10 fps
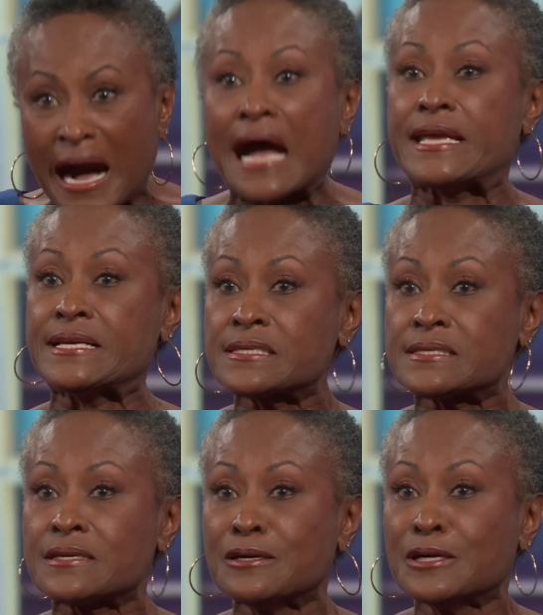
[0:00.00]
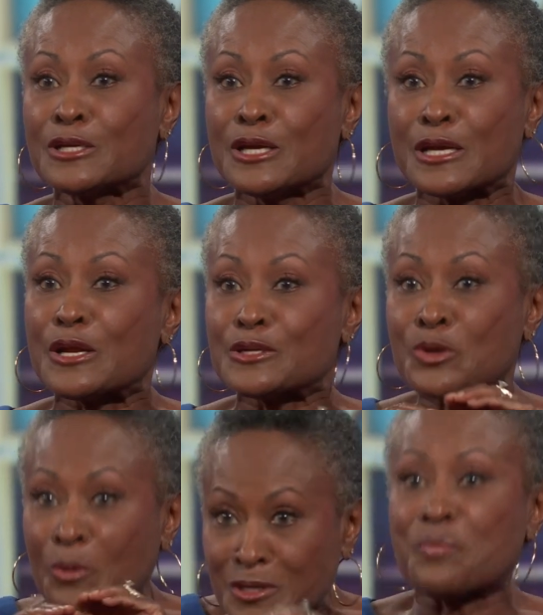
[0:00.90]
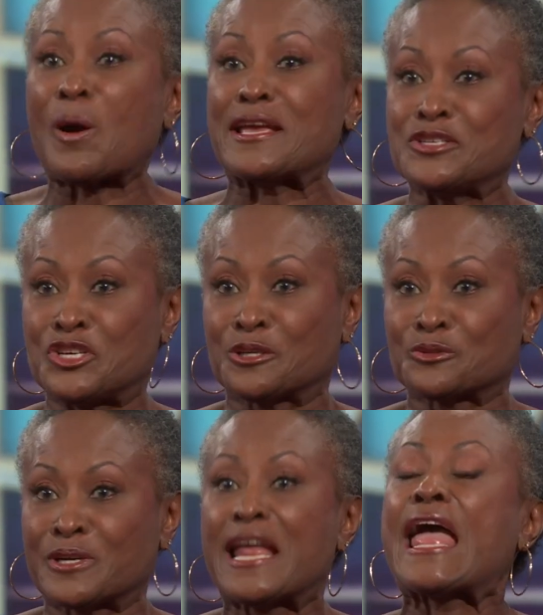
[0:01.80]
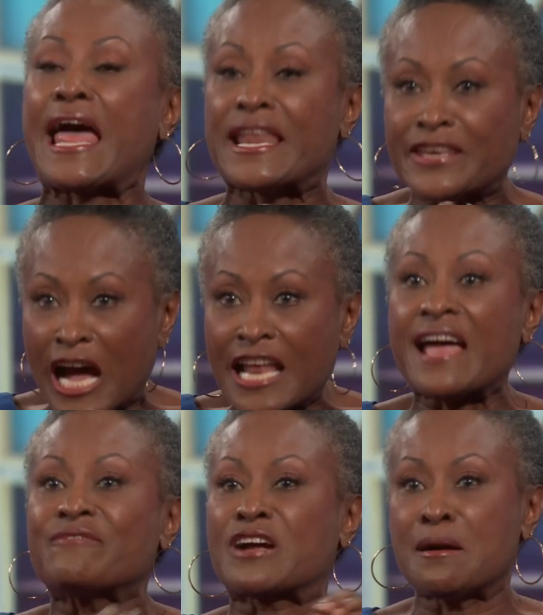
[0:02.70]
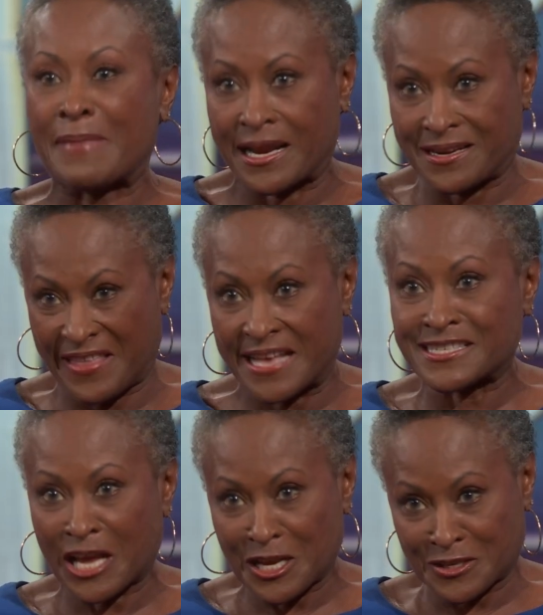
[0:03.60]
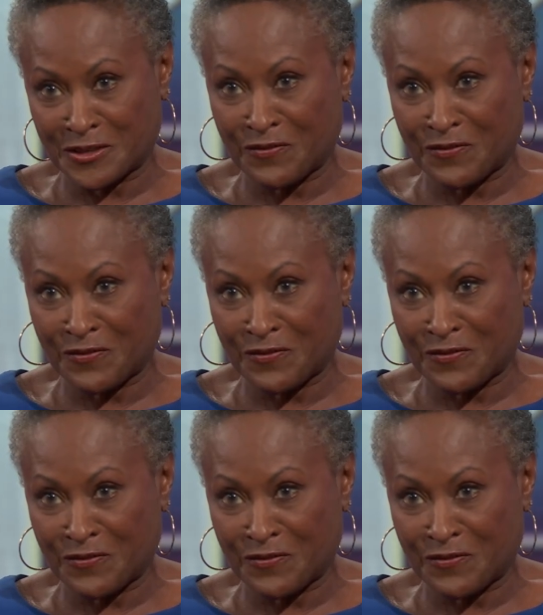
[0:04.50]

biased towards white children and not have come out of that sausage